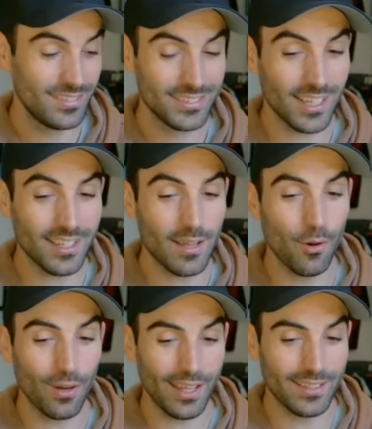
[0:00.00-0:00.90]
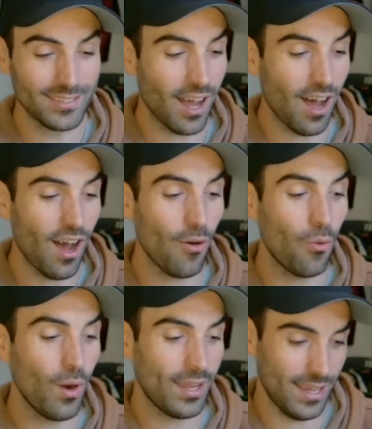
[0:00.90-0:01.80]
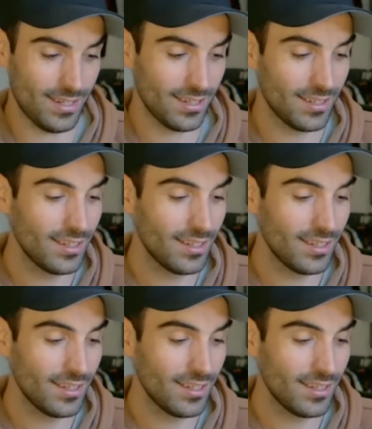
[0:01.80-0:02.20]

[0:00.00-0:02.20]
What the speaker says: Sunday mornings are wicked